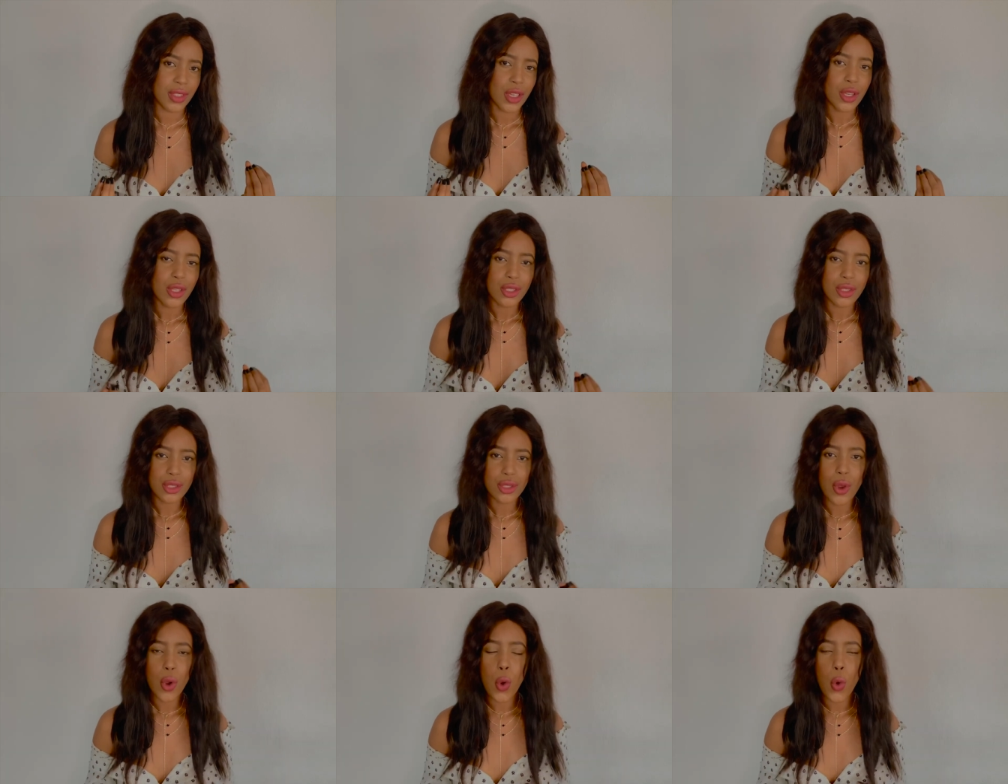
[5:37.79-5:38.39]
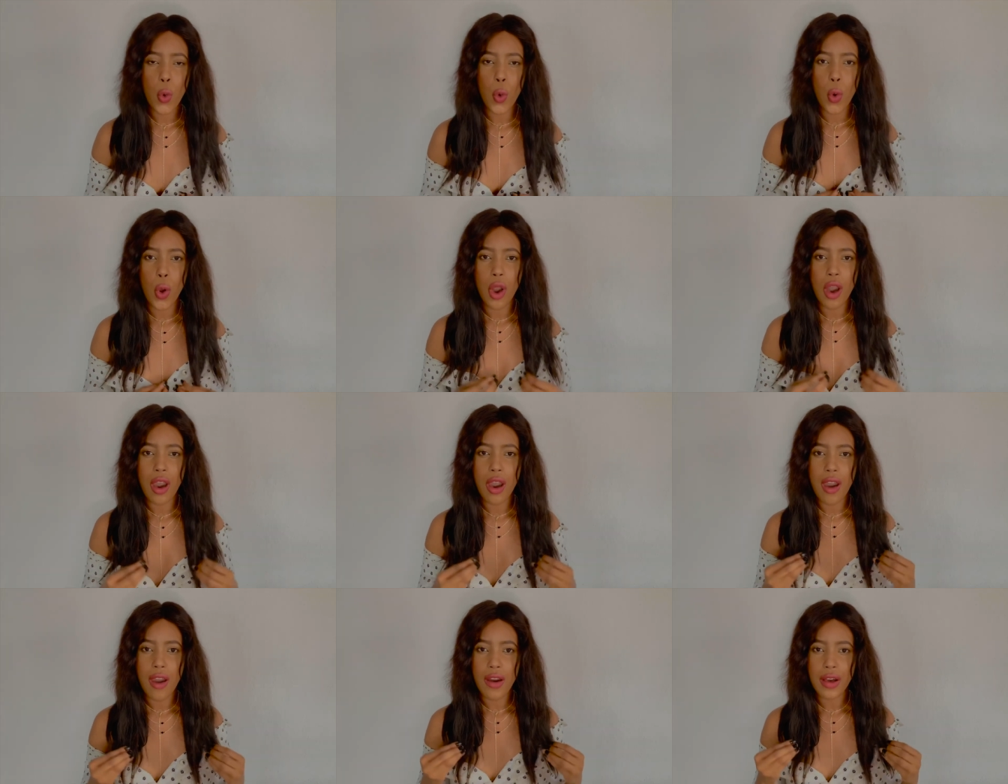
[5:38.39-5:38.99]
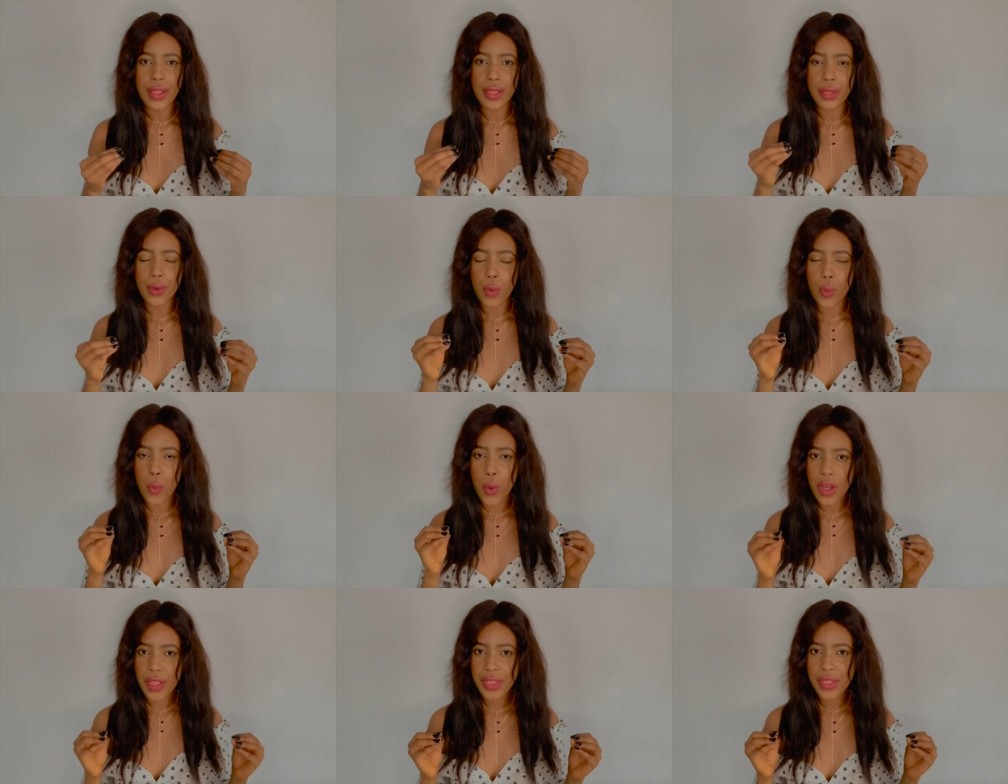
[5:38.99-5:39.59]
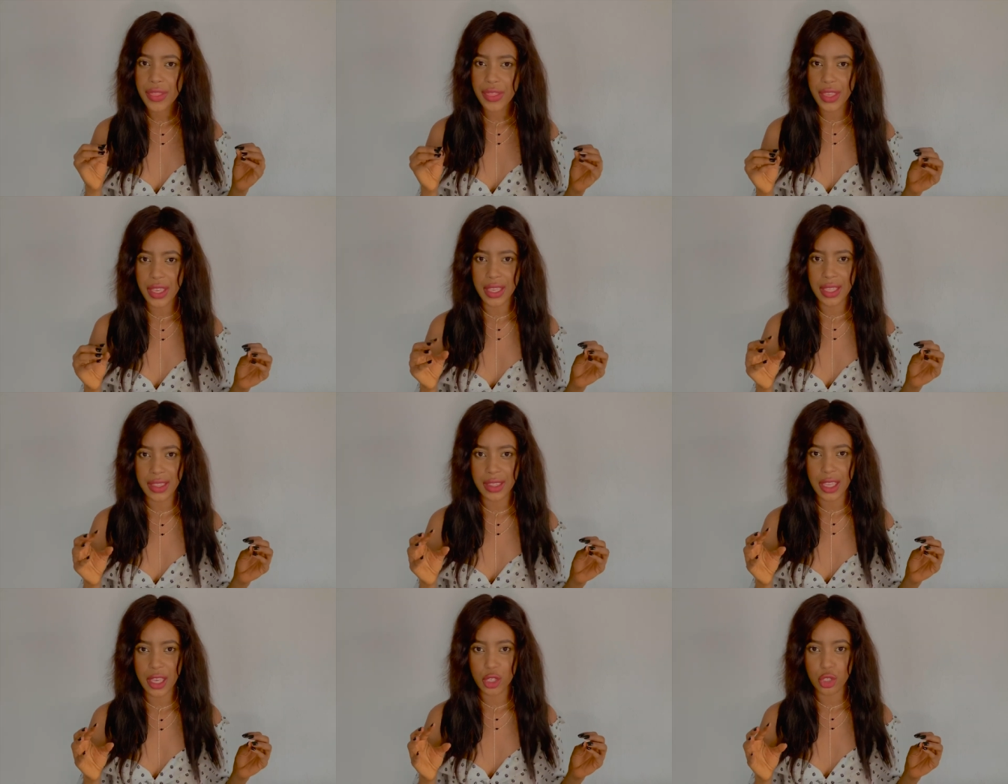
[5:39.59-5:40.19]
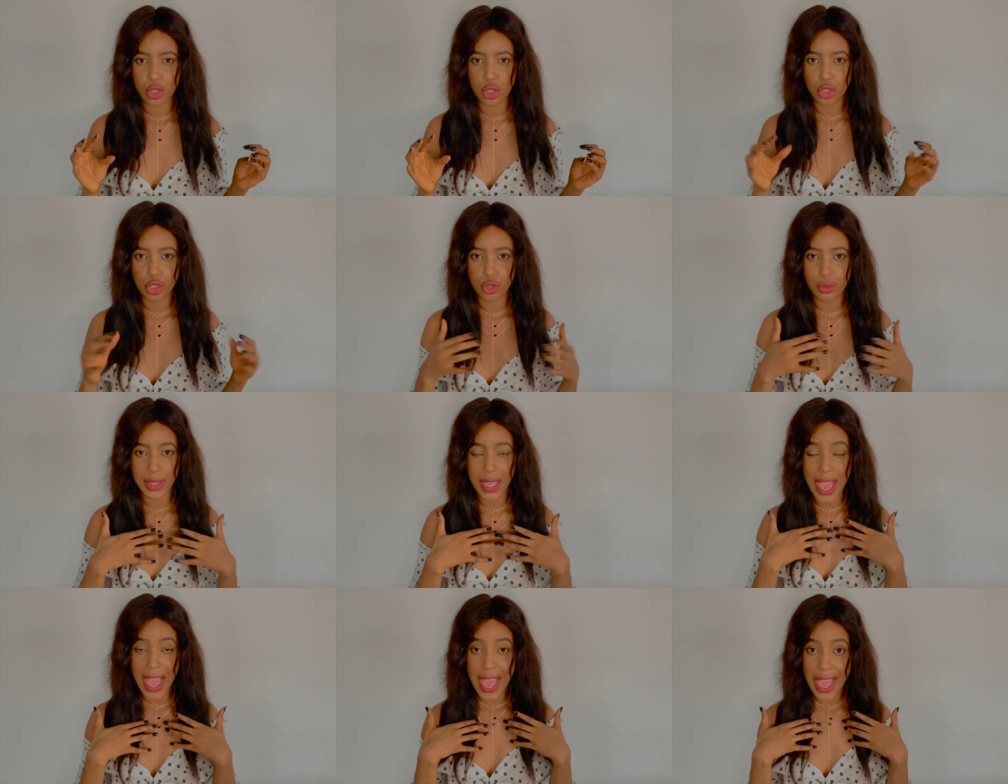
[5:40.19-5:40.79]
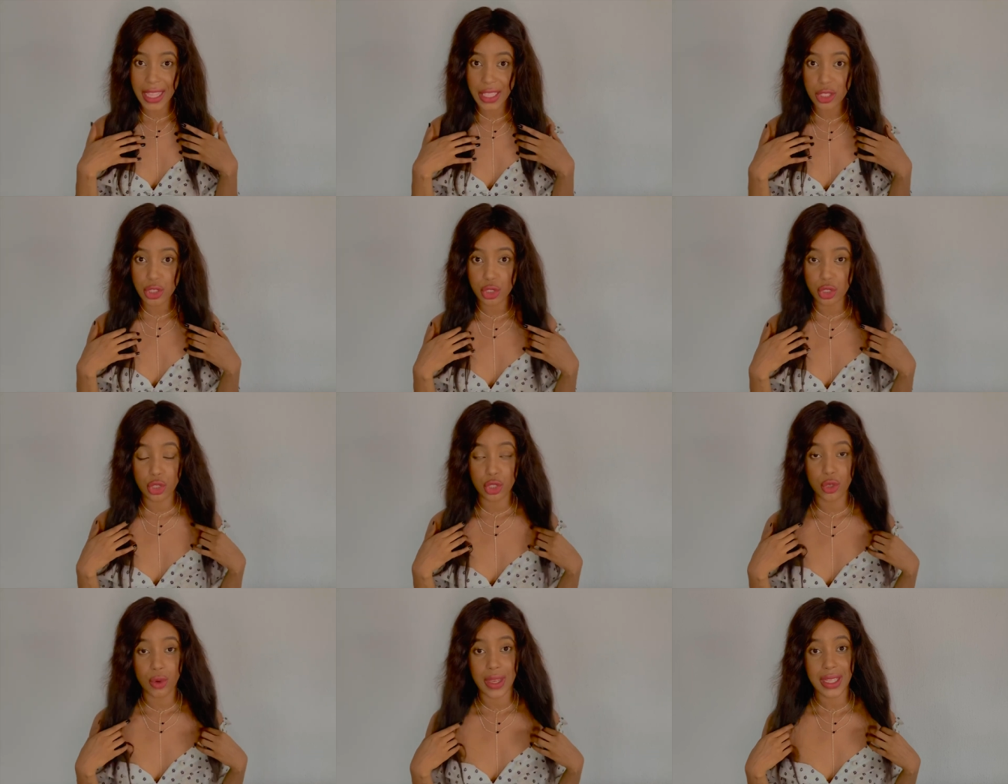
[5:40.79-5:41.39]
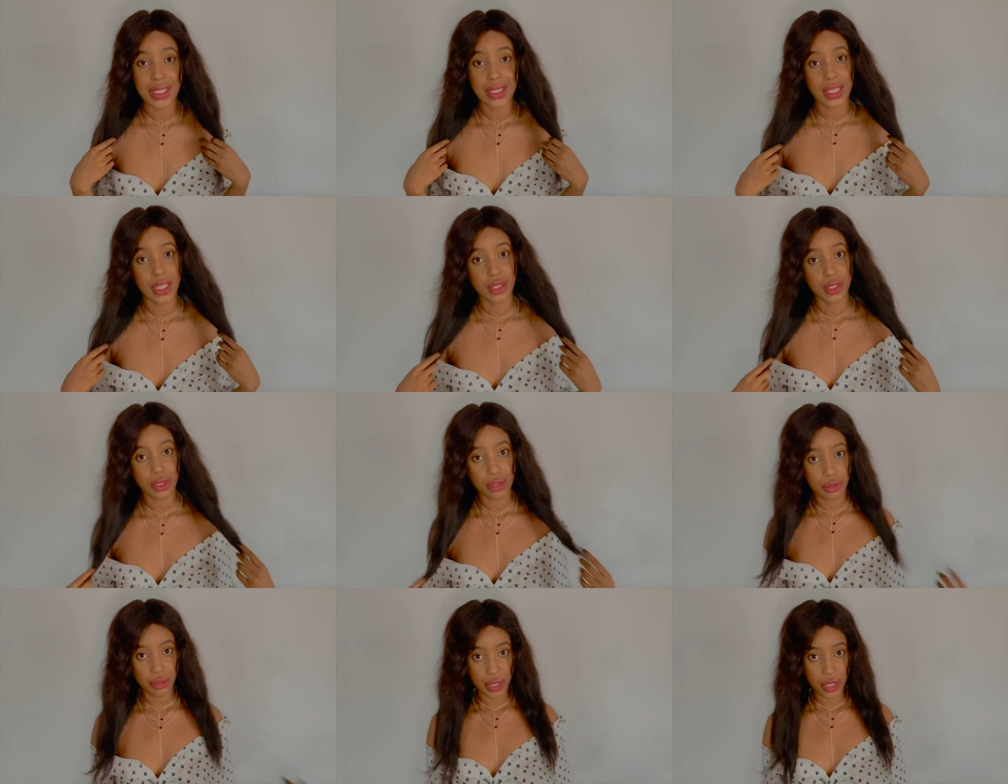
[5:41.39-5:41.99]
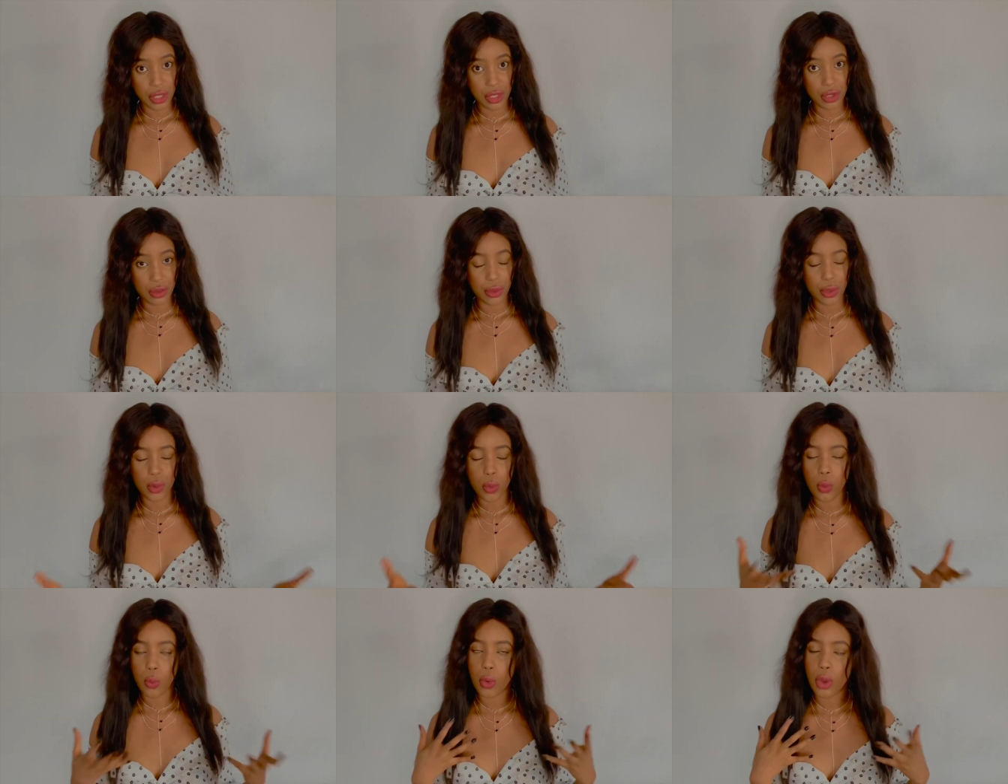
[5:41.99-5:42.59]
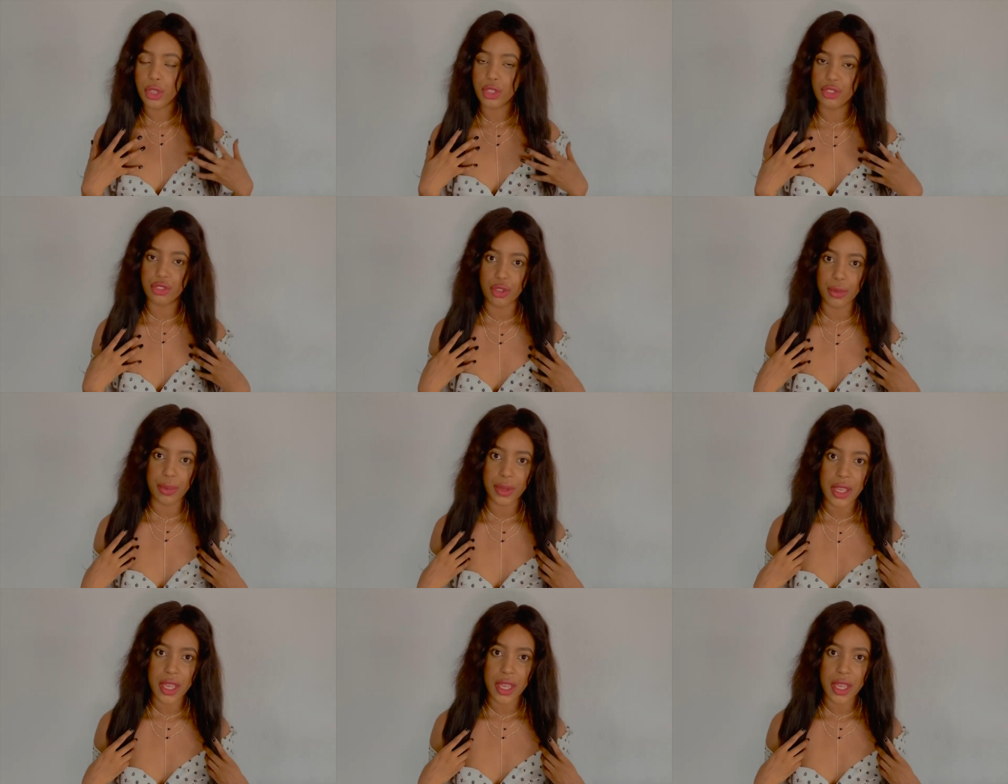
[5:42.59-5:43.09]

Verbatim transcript: so the one thing that you should add to your accessories or your wardrobe